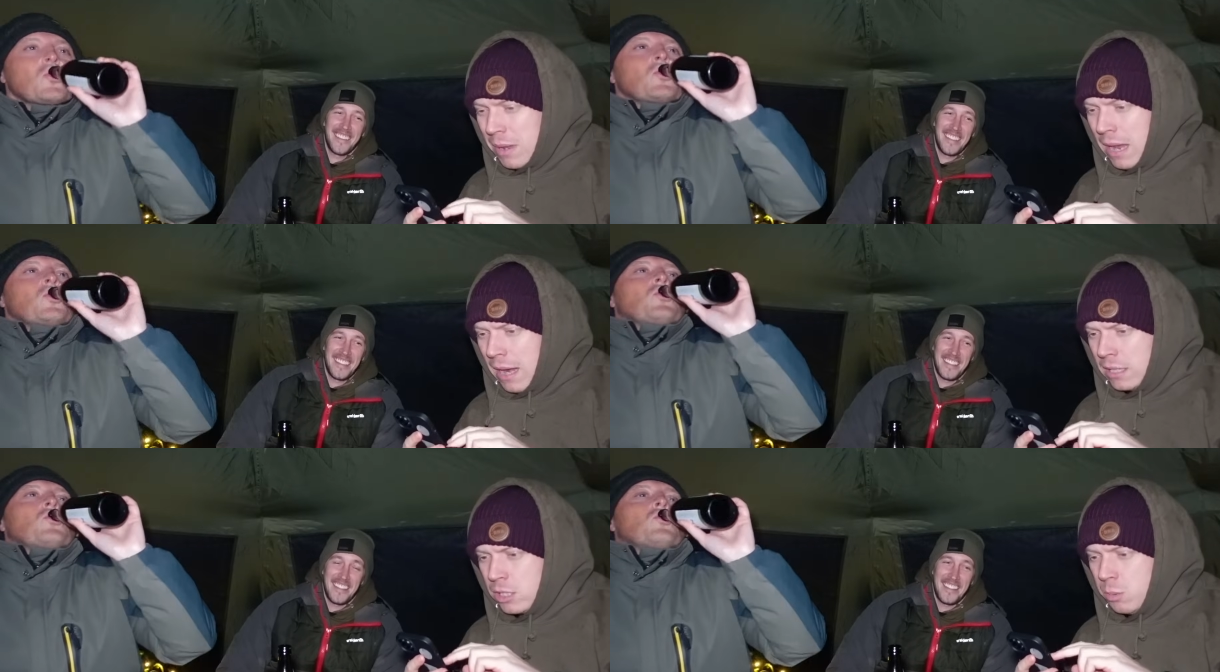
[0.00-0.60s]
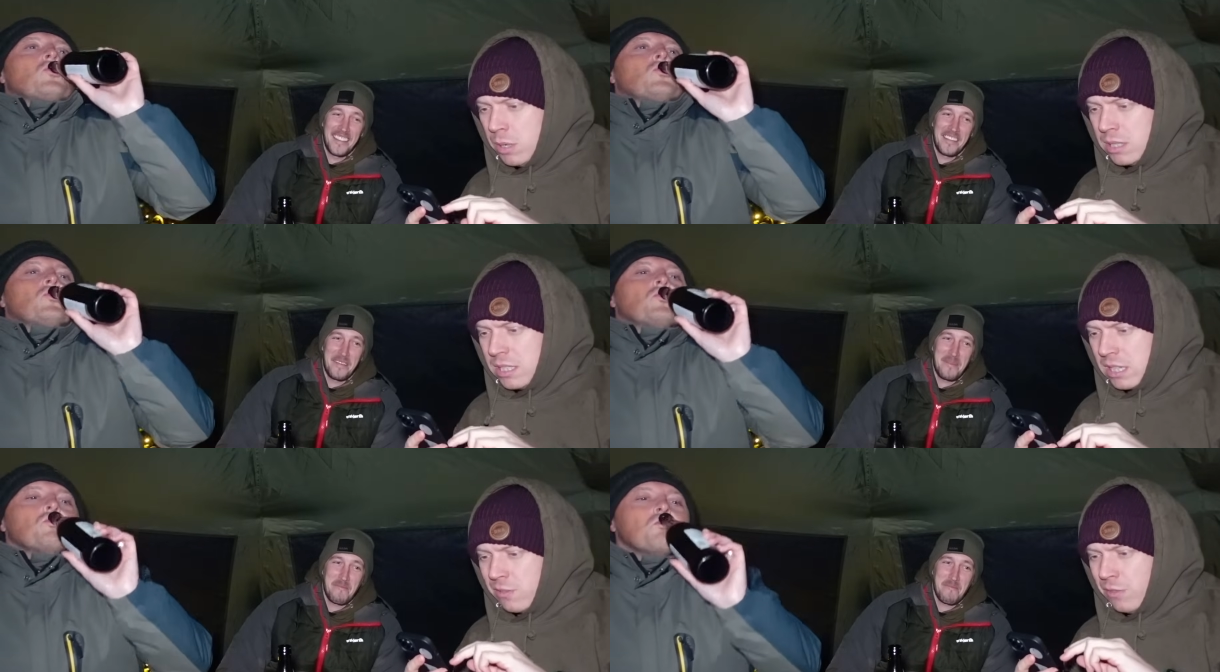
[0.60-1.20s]
Speaker 1: now that's coming at
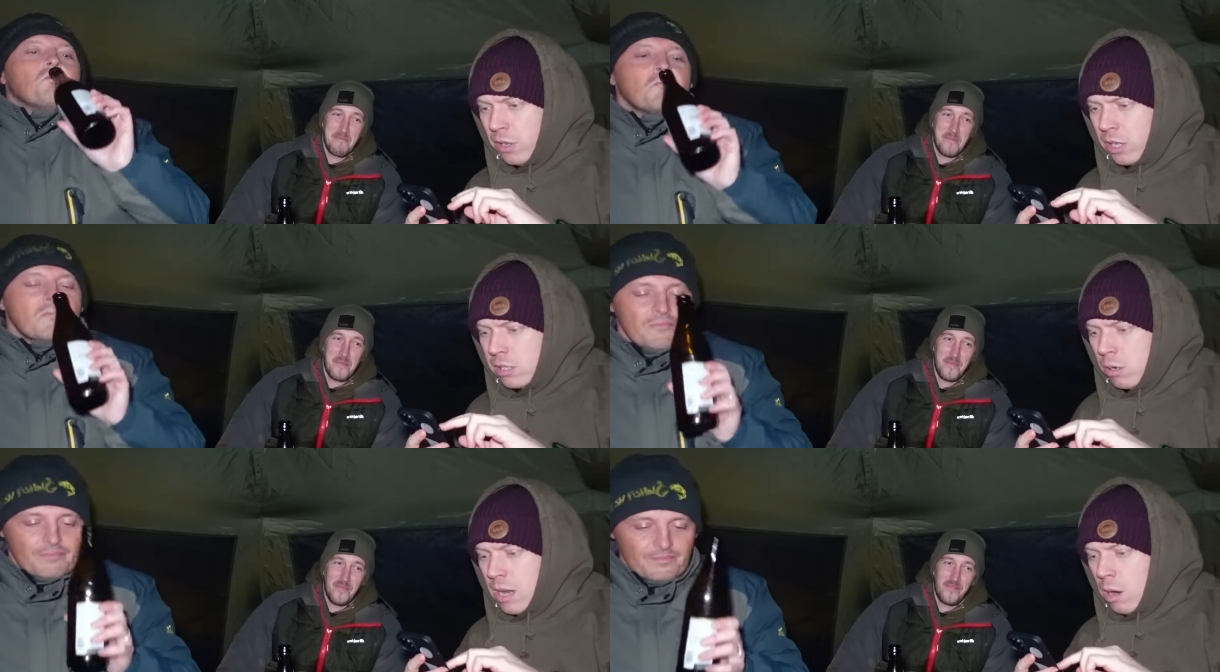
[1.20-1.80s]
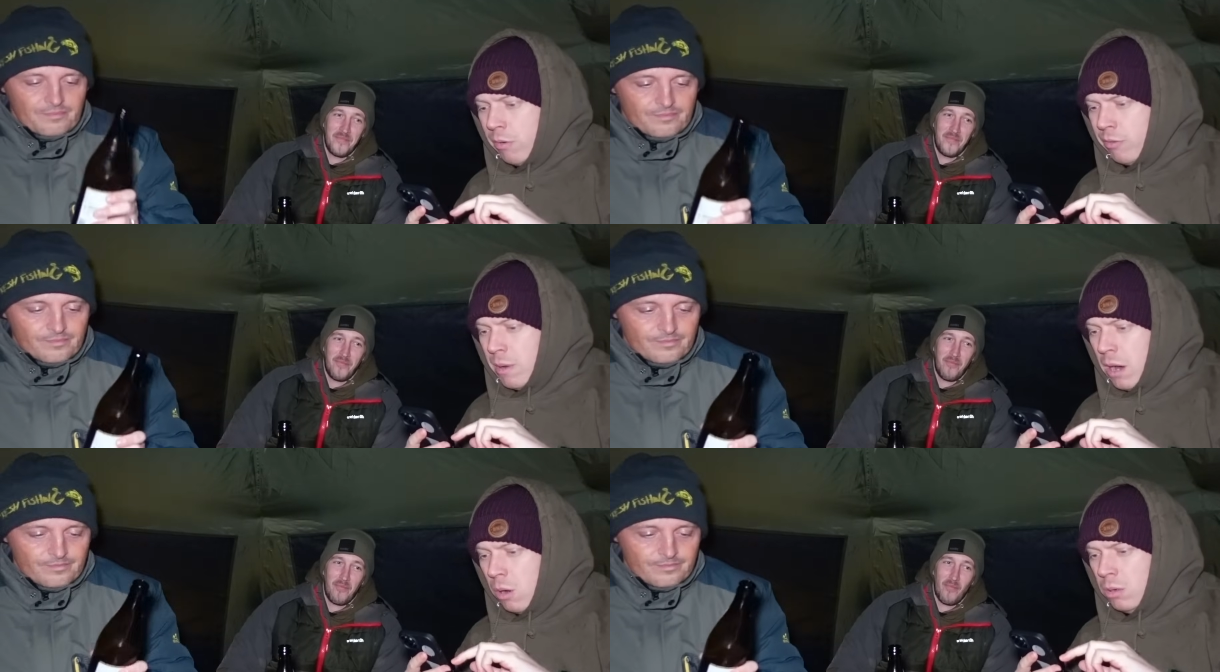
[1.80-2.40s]
six thirty, so an hour from
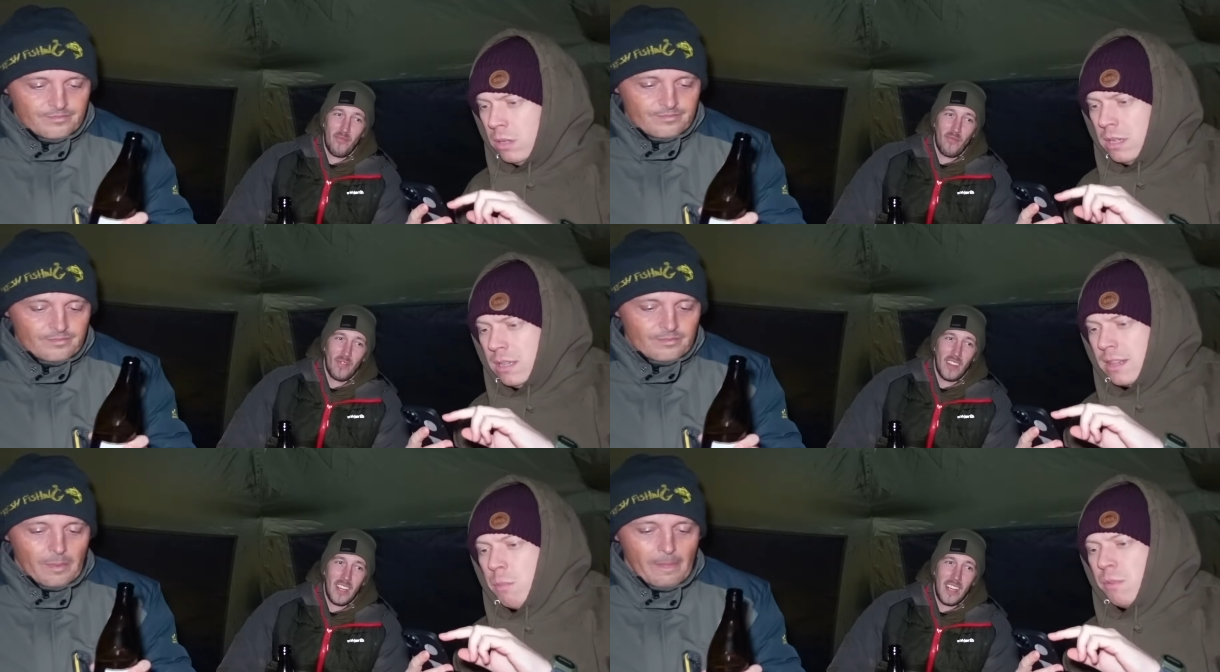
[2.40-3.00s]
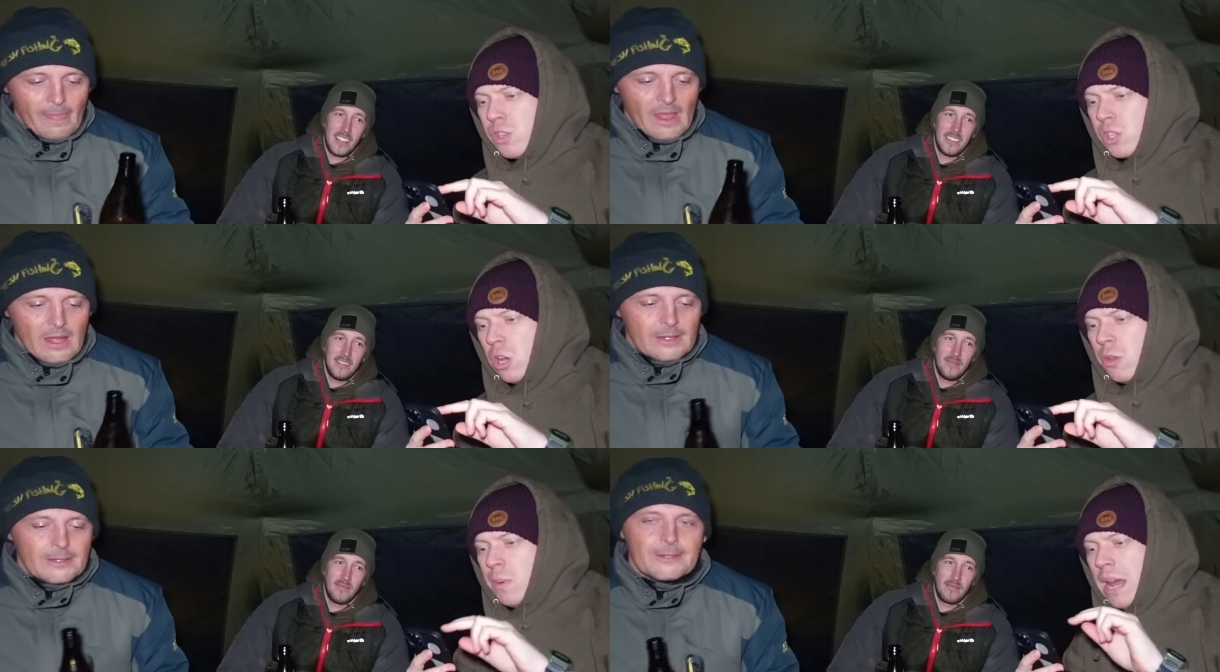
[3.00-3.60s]
now. Then we've just
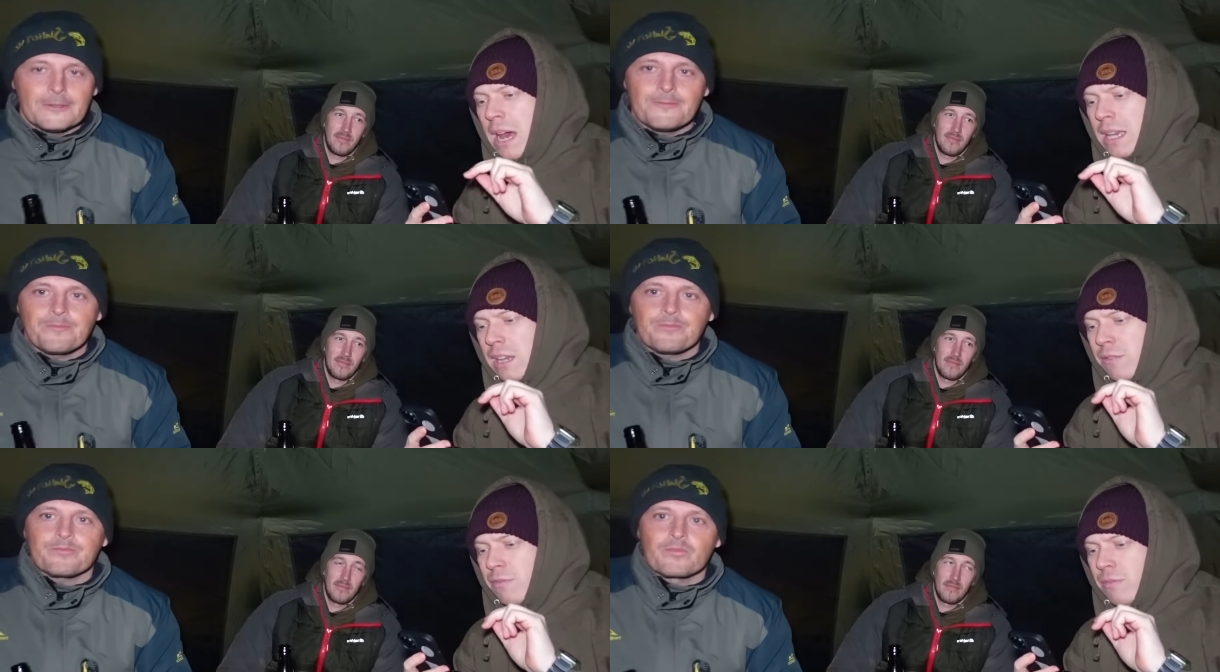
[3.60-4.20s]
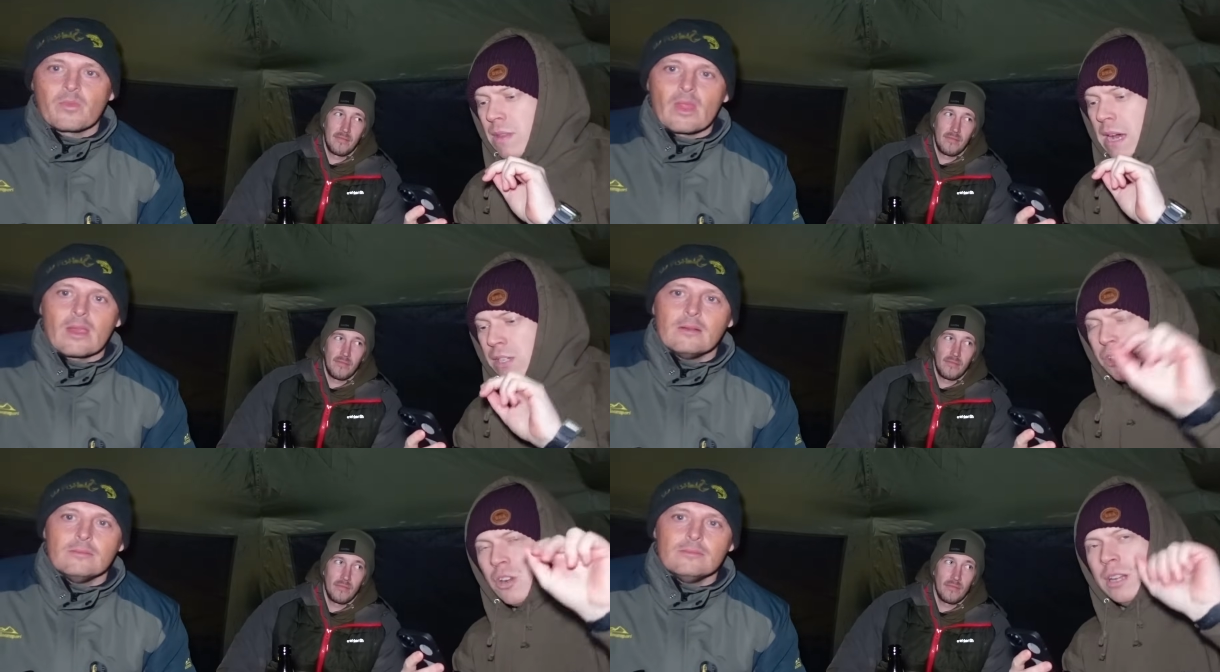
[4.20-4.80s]
got the Malakiv.
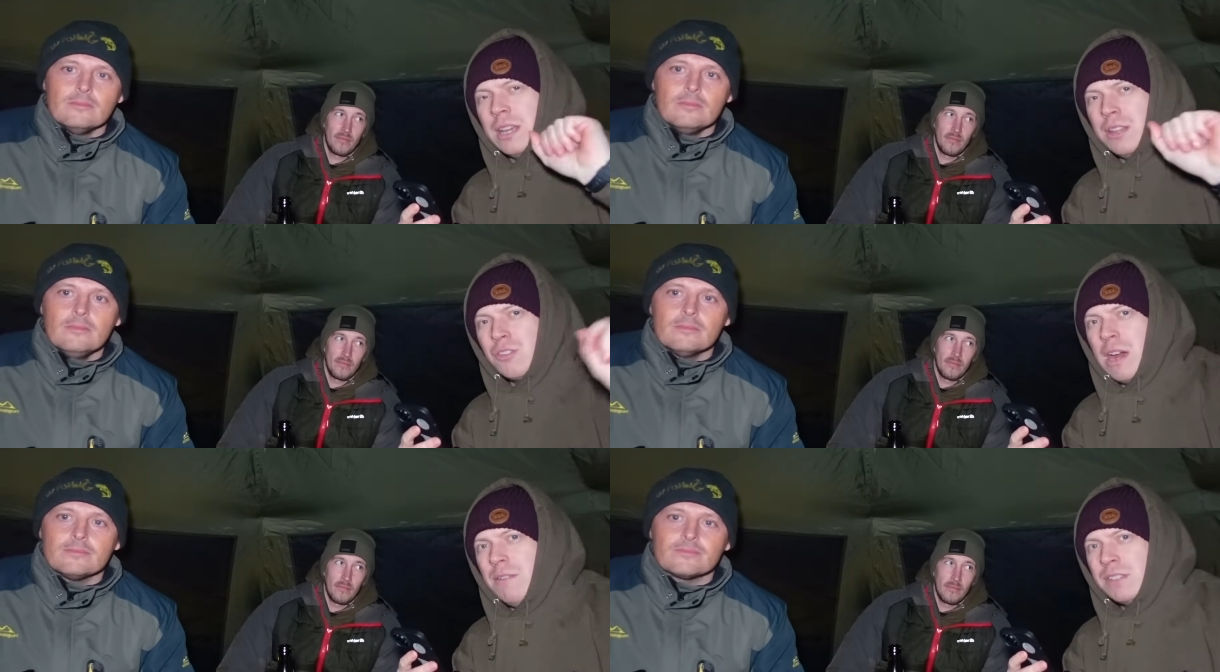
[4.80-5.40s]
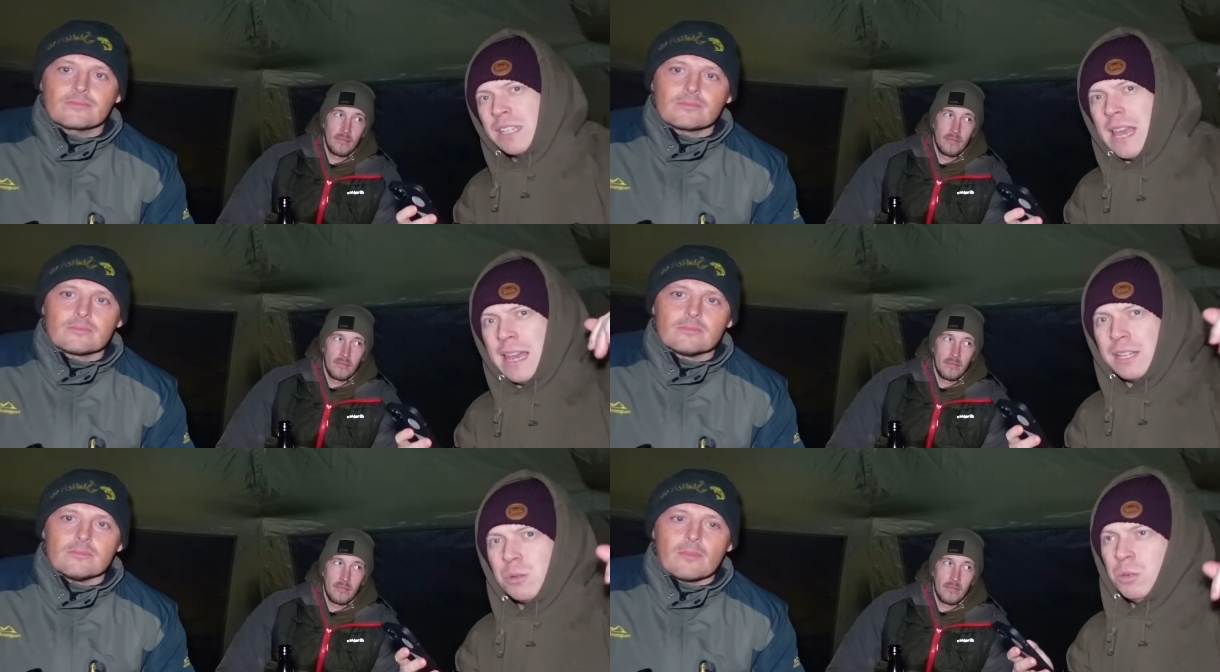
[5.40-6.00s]
Actually trying to get the driver to get
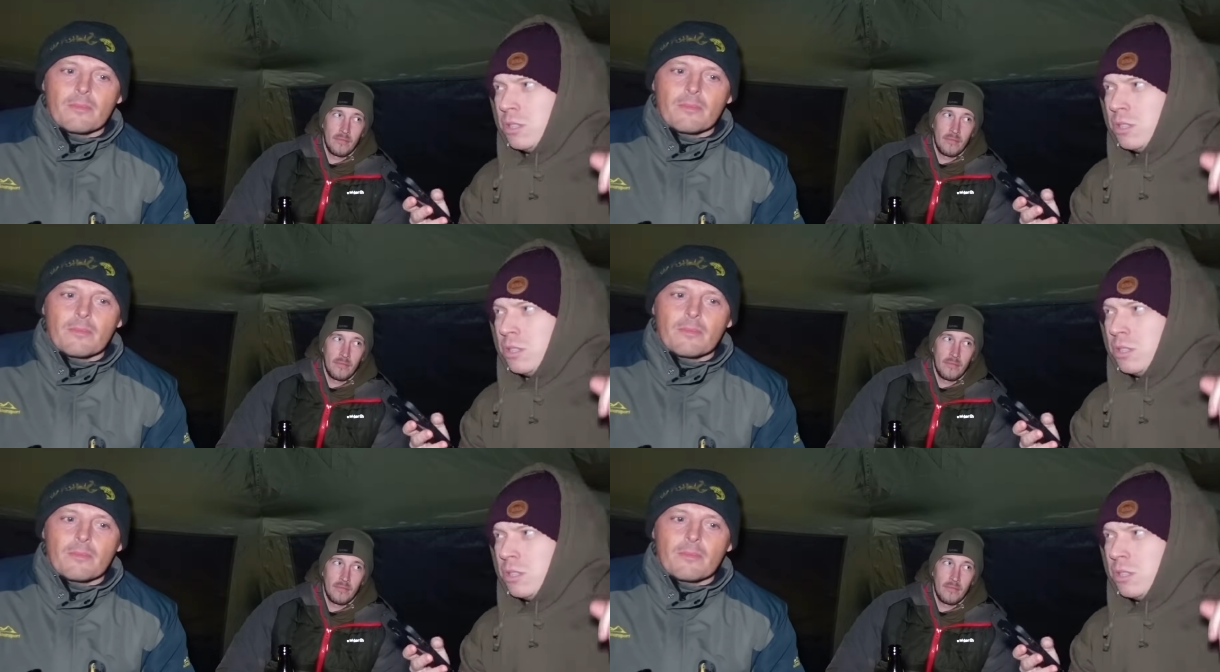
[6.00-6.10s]
it to